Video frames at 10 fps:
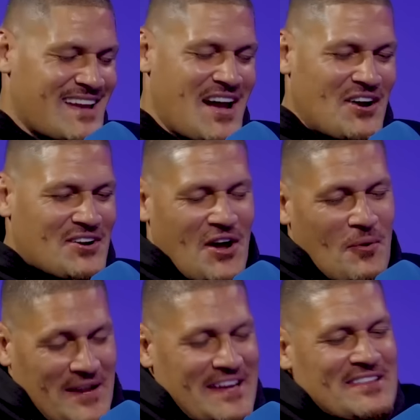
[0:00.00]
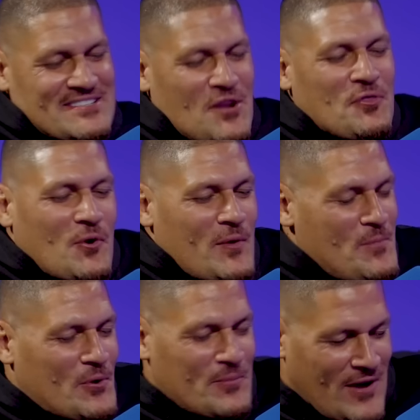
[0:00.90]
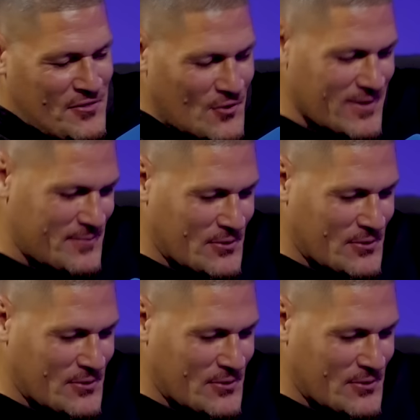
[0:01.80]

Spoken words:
No, I want to hear this. I thought we put